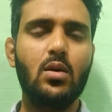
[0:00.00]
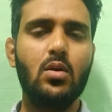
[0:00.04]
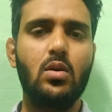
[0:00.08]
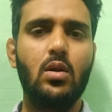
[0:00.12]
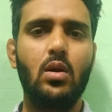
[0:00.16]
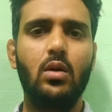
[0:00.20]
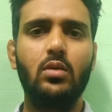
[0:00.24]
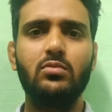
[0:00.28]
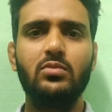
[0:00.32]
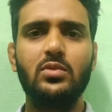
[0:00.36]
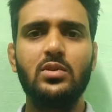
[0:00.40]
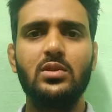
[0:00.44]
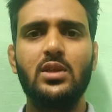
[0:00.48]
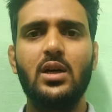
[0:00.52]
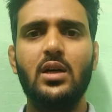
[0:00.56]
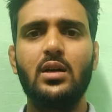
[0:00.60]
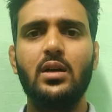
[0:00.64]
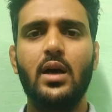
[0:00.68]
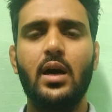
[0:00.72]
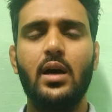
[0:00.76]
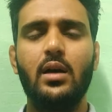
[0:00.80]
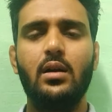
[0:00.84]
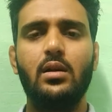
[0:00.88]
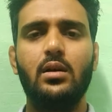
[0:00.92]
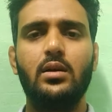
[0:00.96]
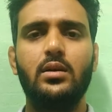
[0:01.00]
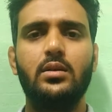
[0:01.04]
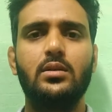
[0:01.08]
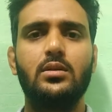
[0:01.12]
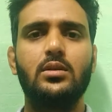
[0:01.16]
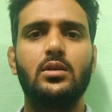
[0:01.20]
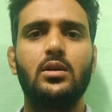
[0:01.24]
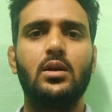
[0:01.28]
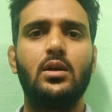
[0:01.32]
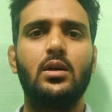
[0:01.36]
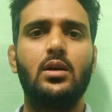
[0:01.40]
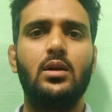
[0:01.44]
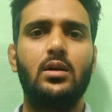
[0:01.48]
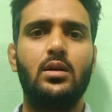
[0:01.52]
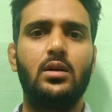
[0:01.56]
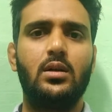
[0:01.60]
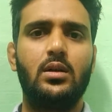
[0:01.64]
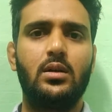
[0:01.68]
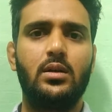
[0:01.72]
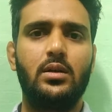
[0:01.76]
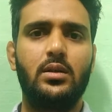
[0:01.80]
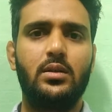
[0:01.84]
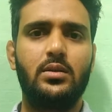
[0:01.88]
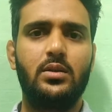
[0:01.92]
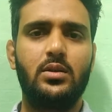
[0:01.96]
Along with that, I learned
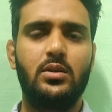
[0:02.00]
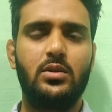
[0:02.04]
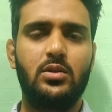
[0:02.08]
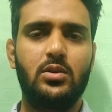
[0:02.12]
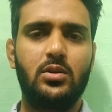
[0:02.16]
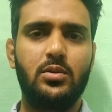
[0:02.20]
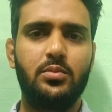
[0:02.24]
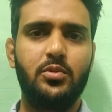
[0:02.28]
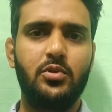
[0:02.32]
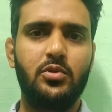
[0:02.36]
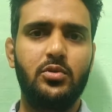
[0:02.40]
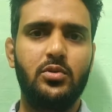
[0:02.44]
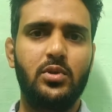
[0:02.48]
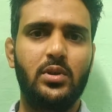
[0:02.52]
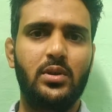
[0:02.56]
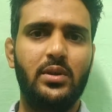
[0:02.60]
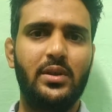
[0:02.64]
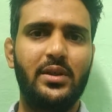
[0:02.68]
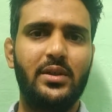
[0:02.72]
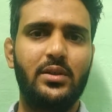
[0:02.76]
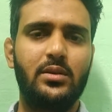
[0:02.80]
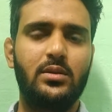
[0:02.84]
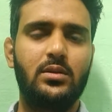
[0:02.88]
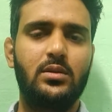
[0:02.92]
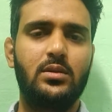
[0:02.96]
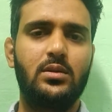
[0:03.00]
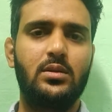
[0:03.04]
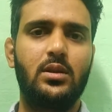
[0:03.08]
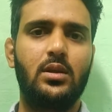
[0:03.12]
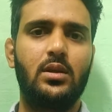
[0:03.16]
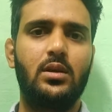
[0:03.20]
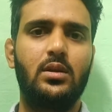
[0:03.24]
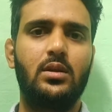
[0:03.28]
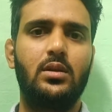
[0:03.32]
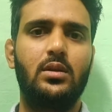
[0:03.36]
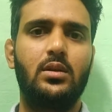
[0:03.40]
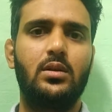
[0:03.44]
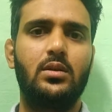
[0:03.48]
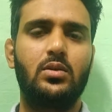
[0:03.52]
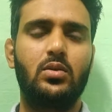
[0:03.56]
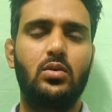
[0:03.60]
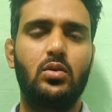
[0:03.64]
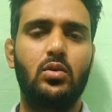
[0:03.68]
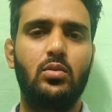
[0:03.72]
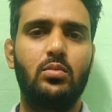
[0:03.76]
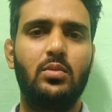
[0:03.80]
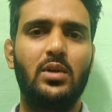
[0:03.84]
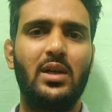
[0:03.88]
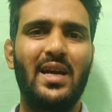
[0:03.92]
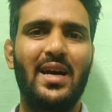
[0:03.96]
distribution list,
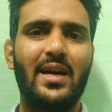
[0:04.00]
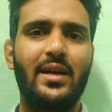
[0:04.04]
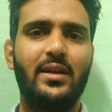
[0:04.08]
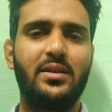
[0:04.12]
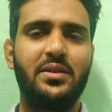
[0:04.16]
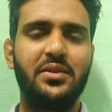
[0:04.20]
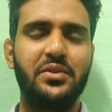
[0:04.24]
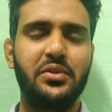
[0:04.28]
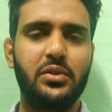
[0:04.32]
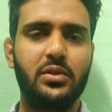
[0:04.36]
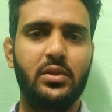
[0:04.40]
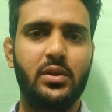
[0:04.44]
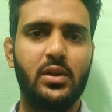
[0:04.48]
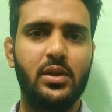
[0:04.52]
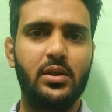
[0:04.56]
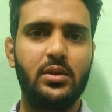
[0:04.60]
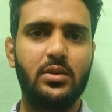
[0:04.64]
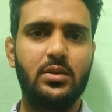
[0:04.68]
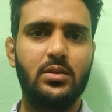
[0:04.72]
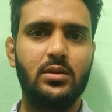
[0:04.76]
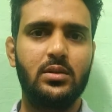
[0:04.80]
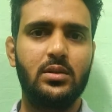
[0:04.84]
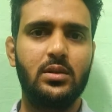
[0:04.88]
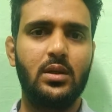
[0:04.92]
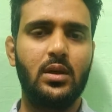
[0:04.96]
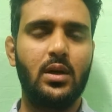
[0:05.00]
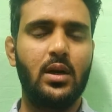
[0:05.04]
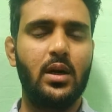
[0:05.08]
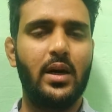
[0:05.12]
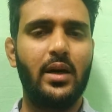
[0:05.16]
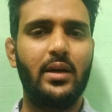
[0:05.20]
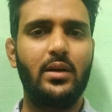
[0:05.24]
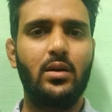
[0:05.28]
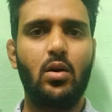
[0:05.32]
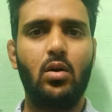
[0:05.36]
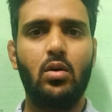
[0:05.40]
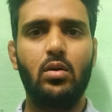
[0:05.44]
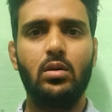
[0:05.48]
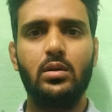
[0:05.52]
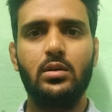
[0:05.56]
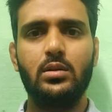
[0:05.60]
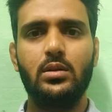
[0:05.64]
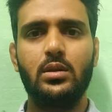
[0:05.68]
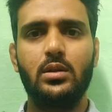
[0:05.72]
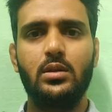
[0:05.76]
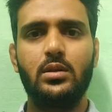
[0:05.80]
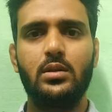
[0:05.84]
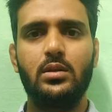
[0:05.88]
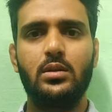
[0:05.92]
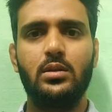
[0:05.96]
global address list, and all
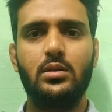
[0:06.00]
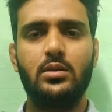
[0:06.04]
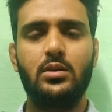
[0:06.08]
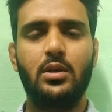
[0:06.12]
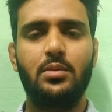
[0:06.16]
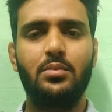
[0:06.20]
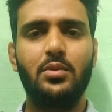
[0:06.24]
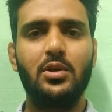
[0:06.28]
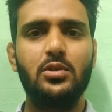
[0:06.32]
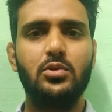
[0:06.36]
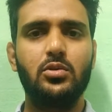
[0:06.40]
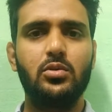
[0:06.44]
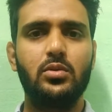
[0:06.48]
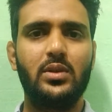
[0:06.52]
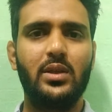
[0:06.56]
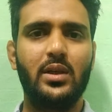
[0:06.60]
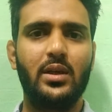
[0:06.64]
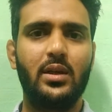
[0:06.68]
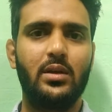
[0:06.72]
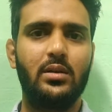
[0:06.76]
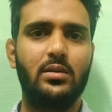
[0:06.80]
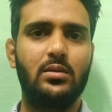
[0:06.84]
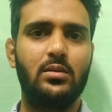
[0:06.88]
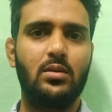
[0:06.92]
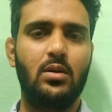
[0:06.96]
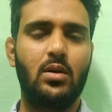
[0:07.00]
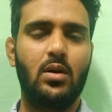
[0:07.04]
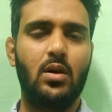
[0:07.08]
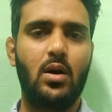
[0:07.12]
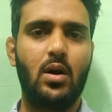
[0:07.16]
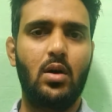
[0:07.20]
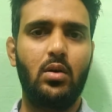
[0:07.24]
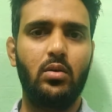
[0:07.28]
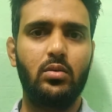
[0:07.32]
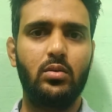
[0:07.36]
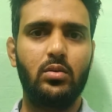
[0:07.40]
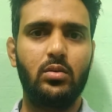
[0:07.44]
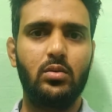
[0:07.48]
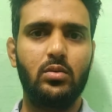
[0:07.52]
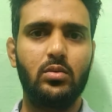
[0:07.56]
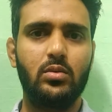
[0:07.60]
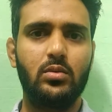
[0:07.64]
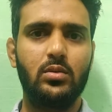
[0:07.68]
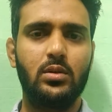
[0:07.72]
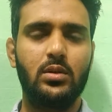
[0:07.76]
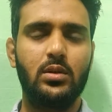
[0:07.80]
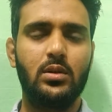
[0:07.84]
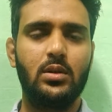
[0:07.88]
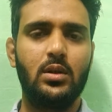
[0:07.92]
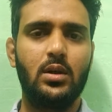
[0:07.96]
other troubleshooting in
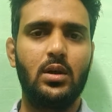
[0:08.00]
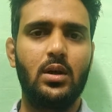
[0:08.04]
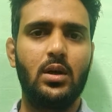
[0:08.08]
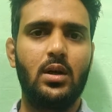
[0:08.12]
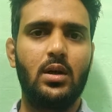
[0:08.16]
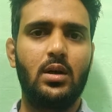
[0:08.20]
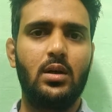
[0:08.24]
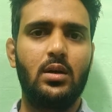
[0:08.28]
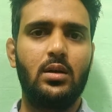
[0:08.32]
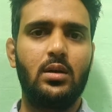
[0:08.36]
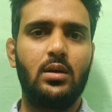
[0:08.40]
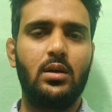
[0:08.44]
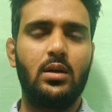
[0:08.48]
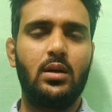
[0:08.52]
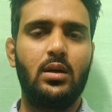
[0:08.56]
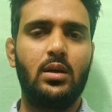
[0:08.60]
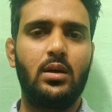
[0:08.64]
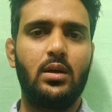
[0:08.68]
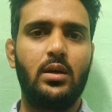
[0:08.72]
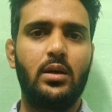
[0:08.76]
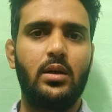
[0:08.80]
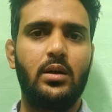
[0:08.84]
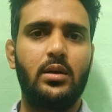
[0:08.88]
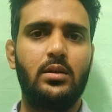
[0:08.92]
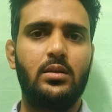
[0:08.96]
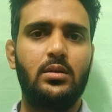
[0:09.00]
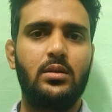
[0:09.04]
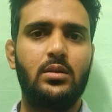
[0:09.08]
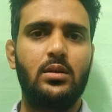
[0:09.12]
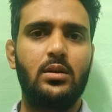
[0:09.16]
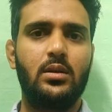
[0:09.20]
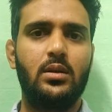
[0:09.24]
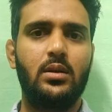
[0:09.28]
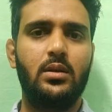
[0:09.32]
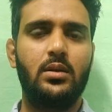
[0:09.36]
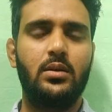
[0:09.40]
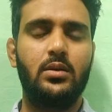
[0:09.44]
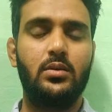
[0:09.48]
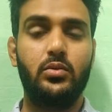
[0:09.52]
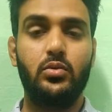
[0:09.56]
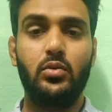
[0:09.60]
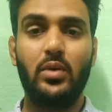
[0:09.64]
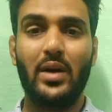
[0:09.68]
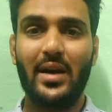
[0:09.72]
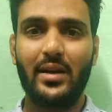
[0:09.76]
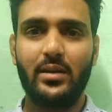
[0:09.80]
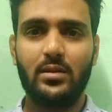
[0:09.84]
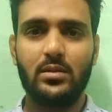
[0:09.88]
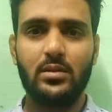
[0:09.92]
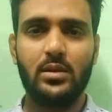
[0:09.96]
Outlook. And
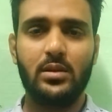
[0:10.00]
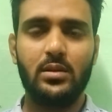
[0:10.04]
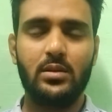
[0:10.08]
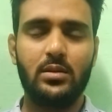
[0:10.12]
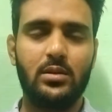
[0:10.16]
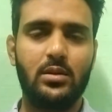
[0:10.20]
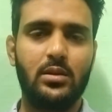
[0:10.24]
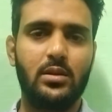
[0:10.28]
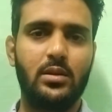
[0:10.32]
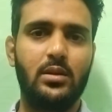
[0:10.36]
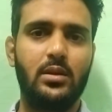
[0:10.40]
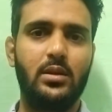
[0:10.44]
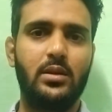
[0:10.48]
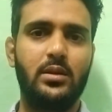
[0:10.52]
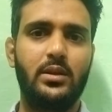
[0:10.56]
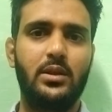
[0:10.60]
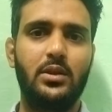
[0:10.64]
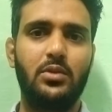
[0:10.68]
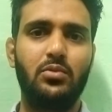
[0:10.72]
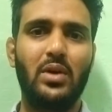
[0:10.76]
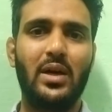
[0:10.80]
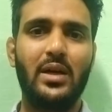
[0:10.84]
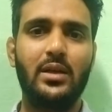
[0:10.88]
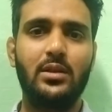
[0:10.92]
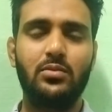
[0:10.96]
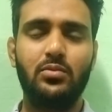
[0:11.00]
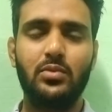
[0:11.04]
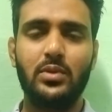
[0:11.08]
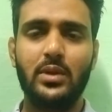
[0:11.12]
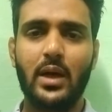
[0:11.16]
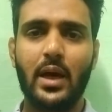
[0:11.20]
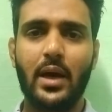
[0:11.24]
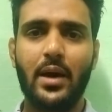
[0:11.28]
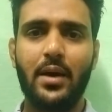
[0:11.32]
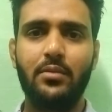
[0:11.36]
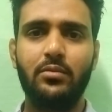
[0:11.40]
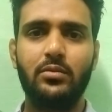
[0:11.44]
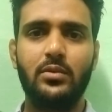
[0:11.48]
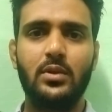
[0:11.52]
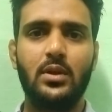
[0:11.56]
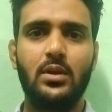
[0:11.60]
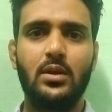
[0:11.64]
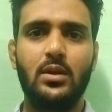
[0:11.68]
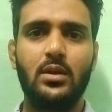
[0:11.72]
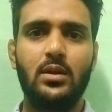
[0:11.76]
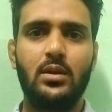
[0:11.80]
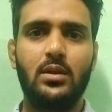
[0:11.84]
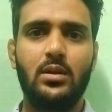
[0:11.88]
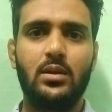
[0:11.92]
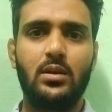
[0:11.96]
to access device, we have
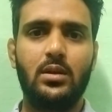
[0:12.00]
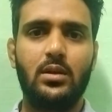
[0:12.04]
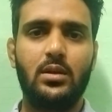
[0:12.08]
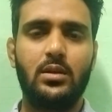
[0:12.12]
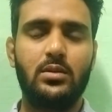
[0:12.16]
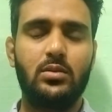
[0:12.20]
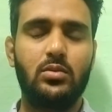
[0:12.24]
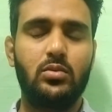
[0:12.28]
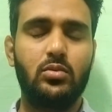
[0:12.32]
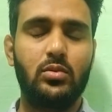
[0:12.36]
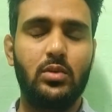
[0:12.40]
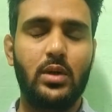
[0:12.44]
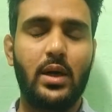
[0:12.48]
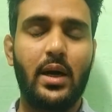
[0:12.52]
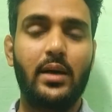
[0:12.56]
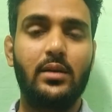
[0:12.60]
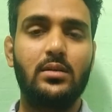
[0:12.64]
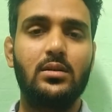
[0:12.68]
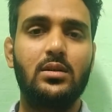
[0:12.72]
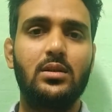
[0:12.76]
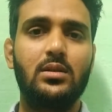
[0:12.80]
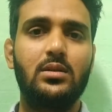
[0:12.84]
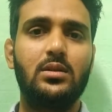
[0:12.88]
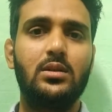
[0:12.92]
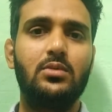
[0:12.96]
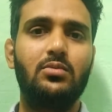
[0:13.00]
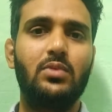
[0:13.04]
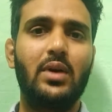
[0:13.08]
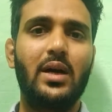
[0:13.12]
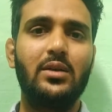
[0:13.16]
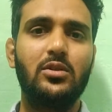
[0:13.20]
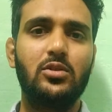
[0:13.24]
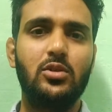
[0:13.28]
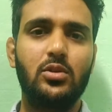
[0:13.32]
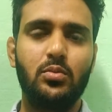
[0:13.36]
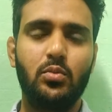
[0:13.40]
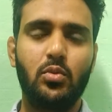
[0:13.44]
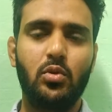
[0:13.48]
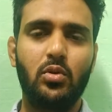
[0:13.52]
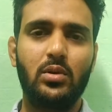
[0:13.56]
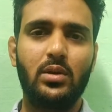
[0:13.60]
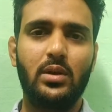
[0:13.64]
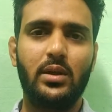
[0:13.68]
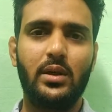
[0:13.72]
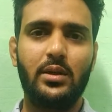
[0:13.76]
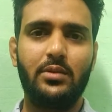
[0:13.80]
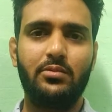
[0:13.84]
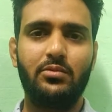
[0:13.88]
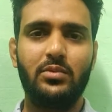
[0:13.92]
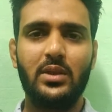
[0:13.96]
to access device
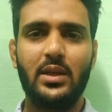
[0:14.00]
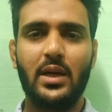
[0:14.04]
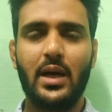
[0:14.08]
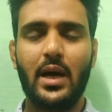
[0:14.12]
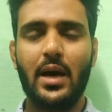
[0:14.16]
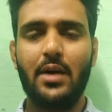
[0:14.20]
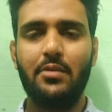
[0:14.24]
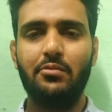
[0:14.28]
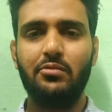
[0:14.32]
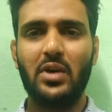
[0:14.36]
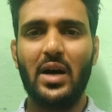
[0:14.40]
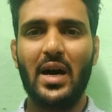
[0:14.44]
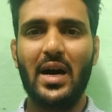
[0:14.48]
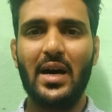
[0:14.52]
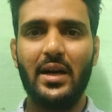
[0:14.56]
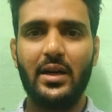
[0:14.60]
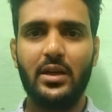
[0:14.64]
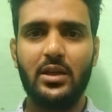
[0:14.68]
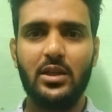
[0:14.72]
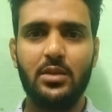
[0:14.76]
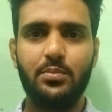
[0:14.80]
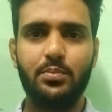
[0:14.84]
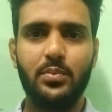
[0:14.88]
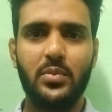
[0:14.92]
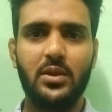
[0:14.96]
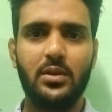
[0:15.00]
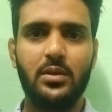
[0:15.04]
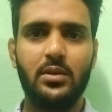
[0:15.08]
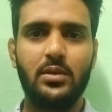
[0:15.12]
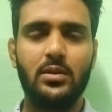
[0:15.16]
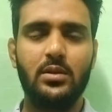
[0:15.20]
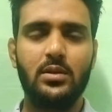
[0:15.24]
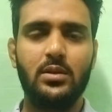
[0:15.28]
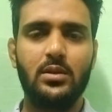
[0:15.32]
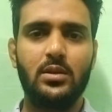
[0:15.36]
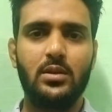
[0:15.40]
remotely. We have RDP,